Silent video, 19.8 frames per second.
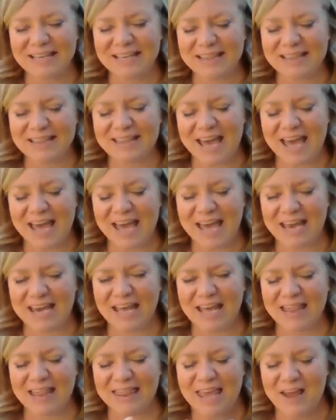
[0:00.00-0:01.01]

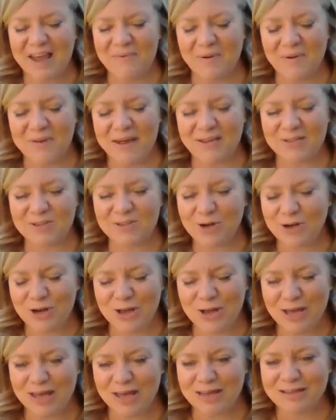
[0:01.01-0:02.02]
Then they will make sure
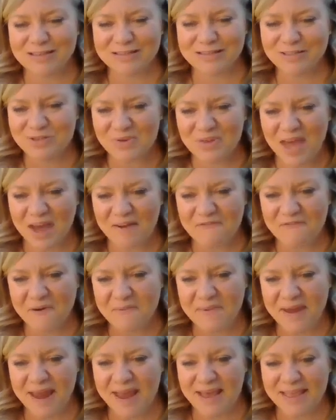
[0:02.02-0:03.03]
to do that for
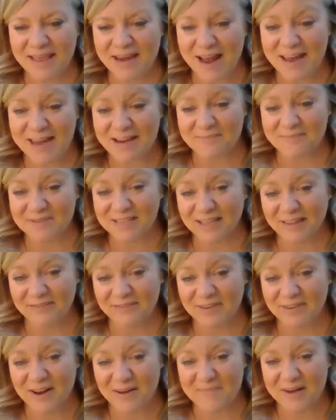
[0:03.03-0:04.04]
me, and then I get them
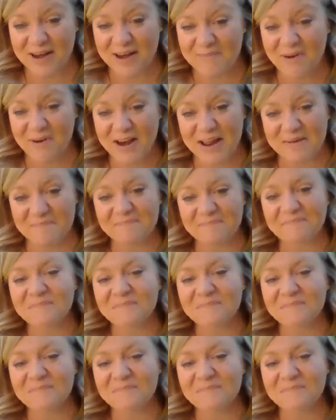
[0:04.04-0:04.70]
delivered on Monday morning.